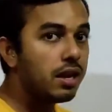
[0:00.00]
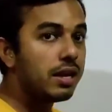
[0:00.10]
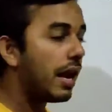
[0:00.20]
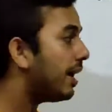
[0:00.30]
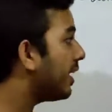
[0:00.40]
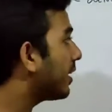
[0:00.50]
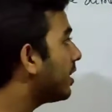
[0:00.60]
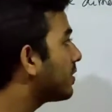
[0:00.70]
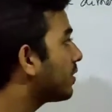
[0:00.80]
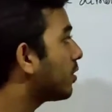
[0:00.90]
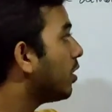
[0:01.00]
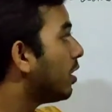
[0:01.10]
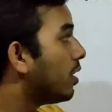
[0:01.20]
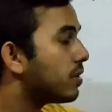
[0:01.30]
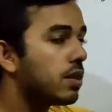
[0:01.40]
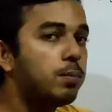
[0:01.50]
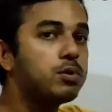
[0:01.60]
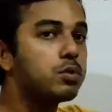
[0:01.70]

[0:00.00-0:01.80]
In earlier case, suppose